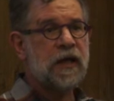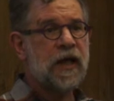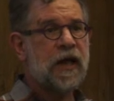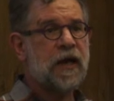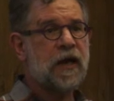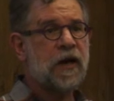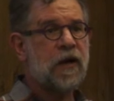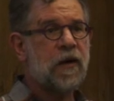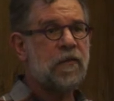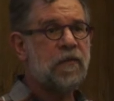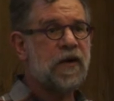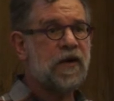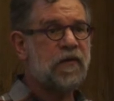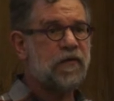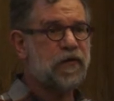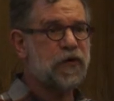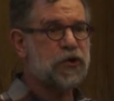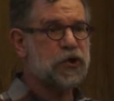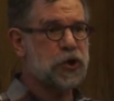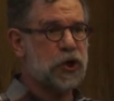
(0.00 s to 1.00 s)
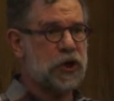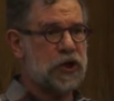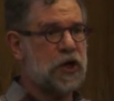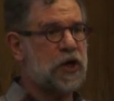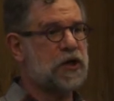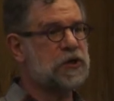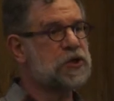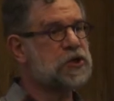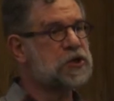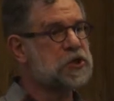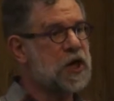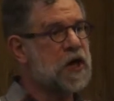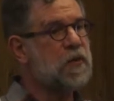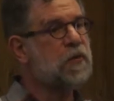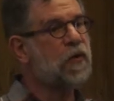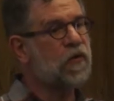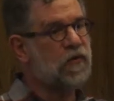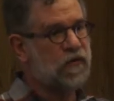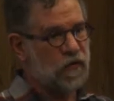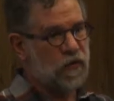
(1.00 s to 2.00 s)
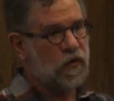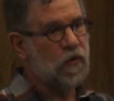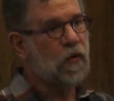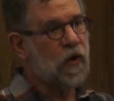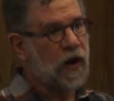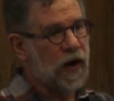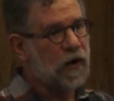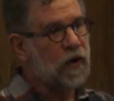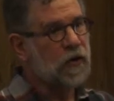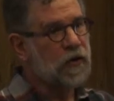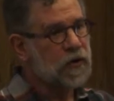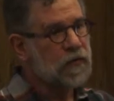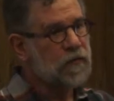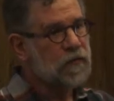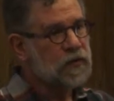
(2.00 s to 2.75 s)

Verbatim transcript: let it be officially unstable for a while.